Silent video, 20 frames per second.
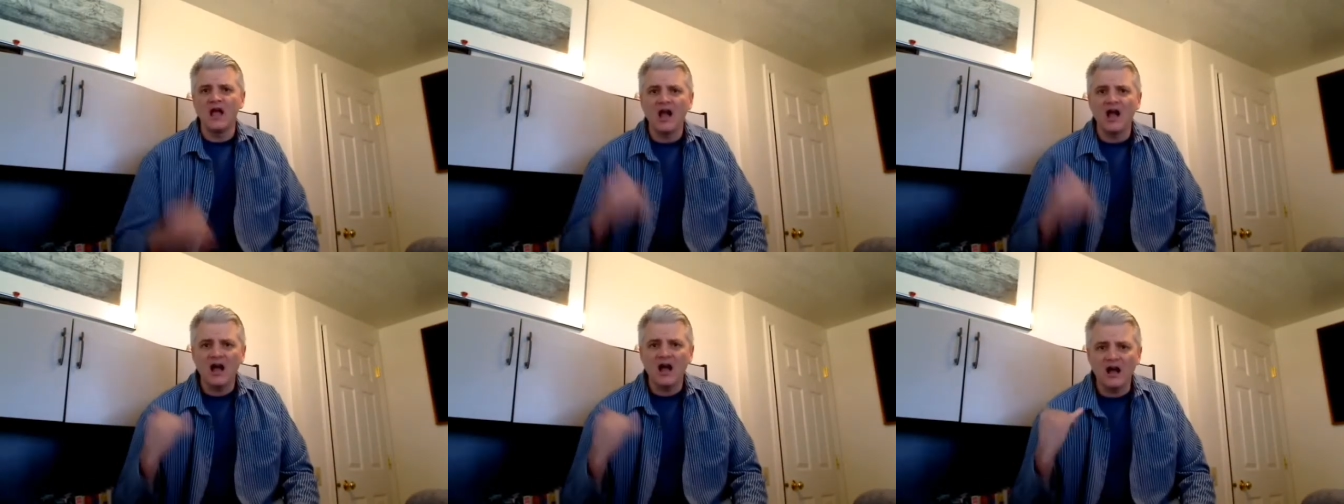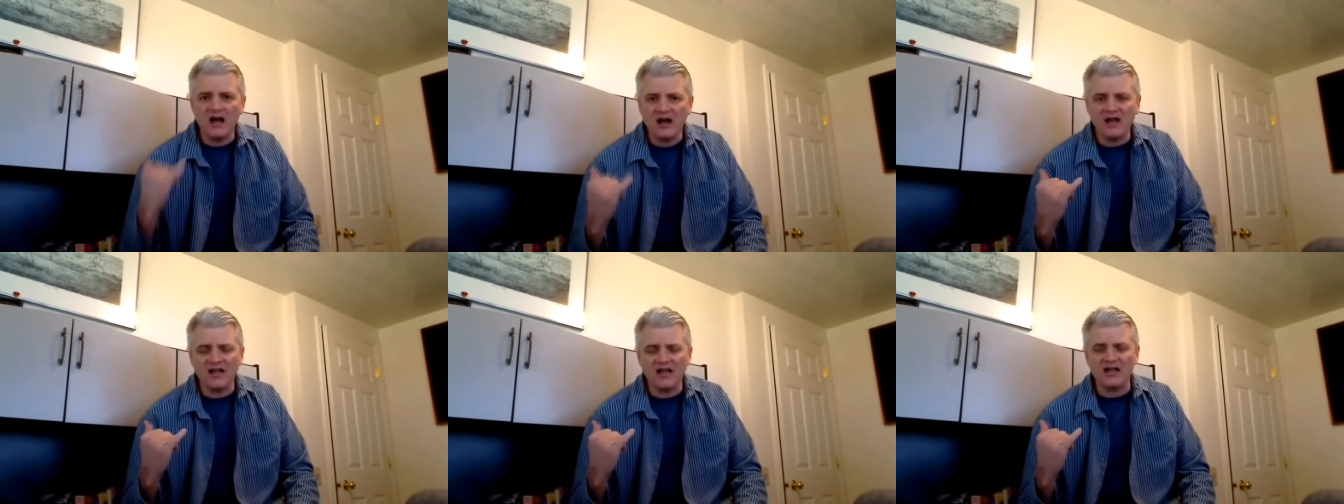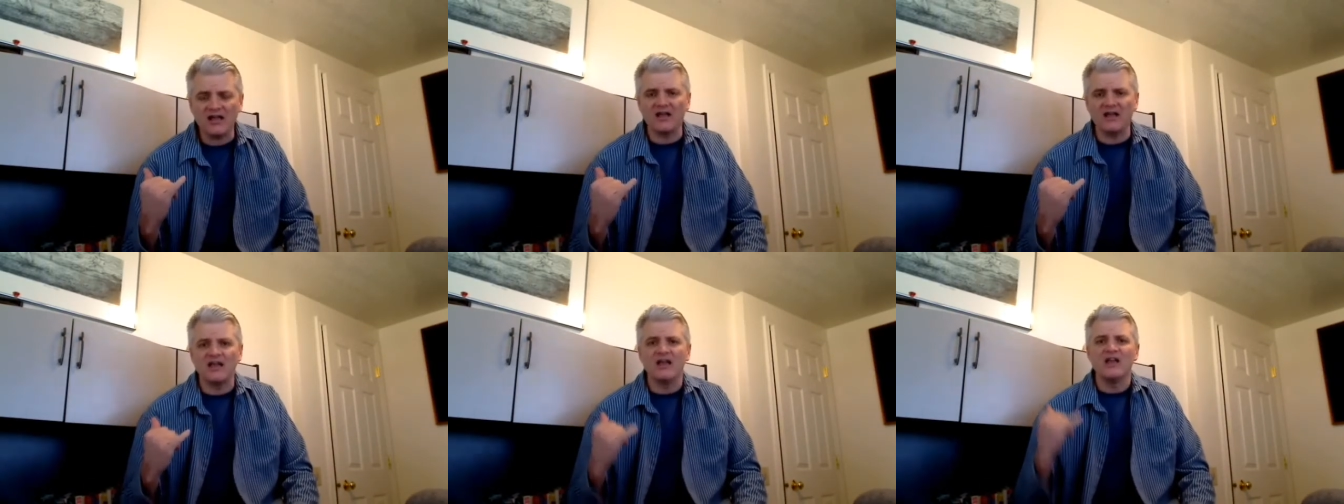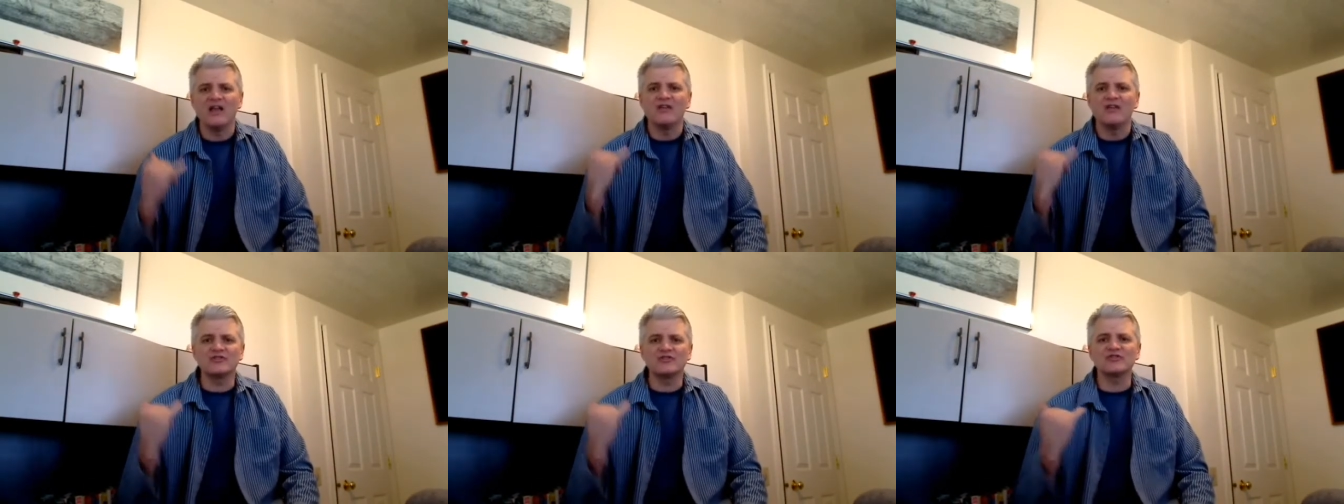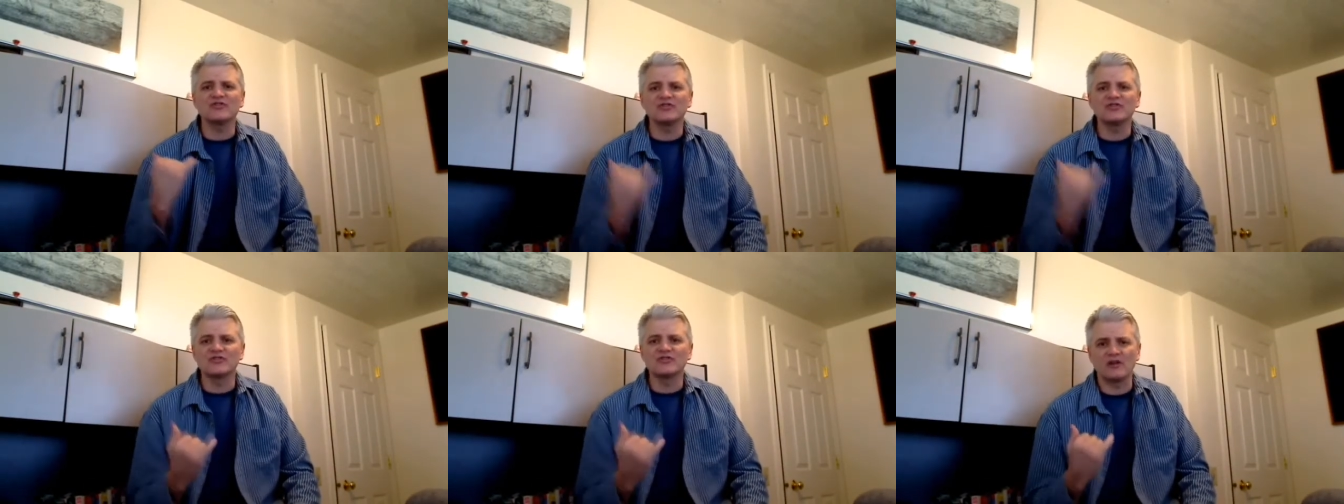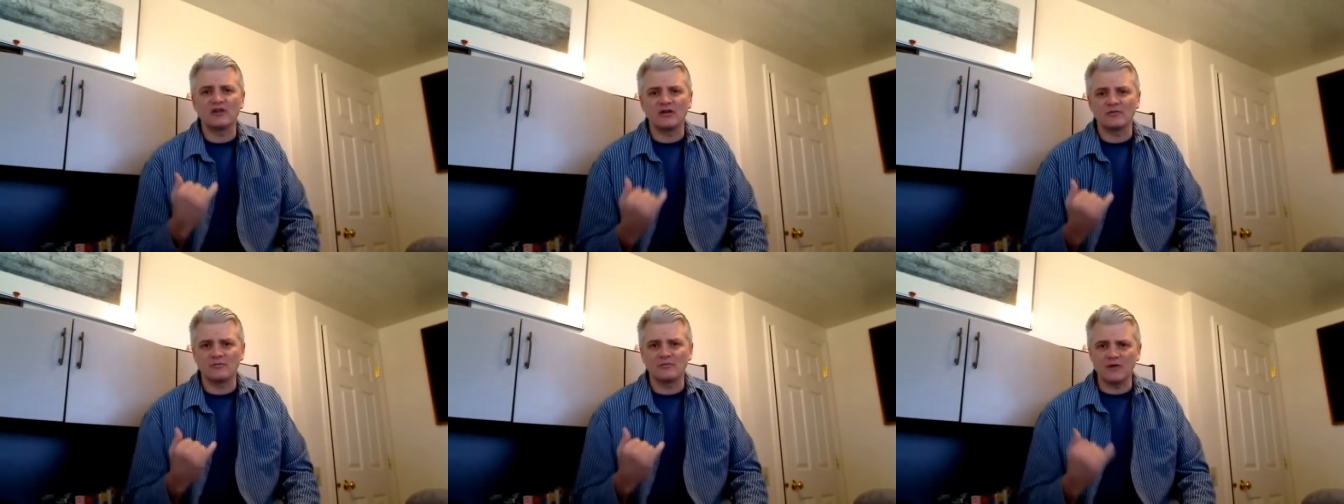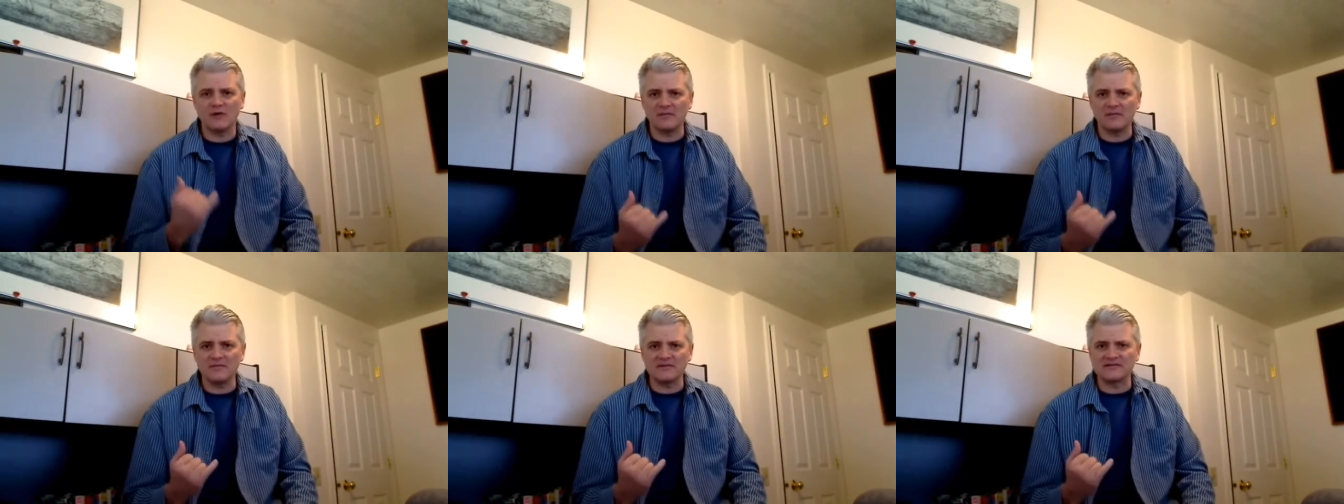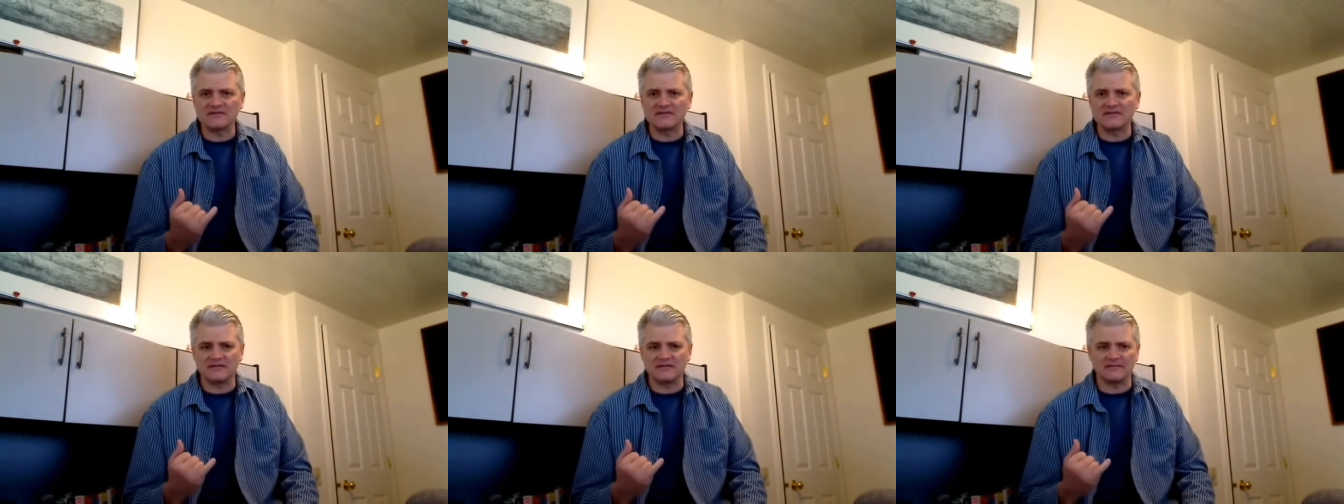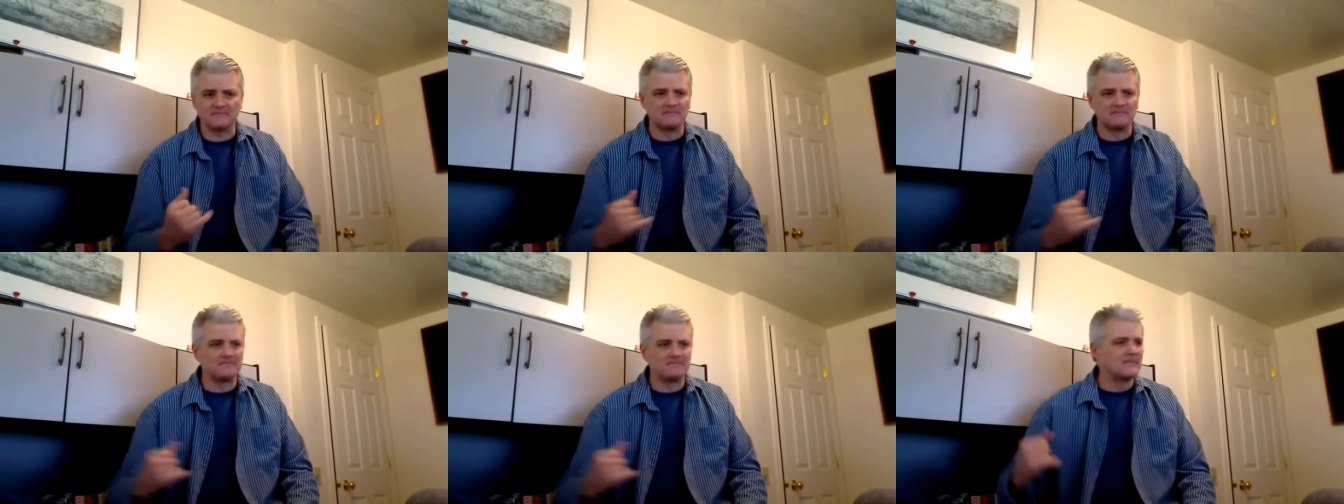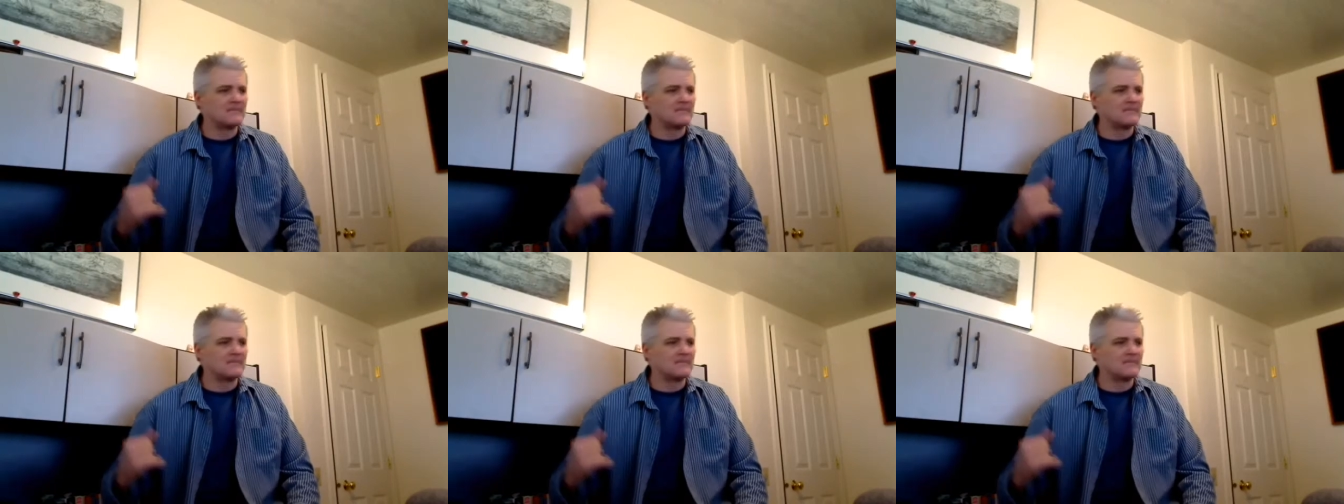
Hi, this is Shawn Robinson.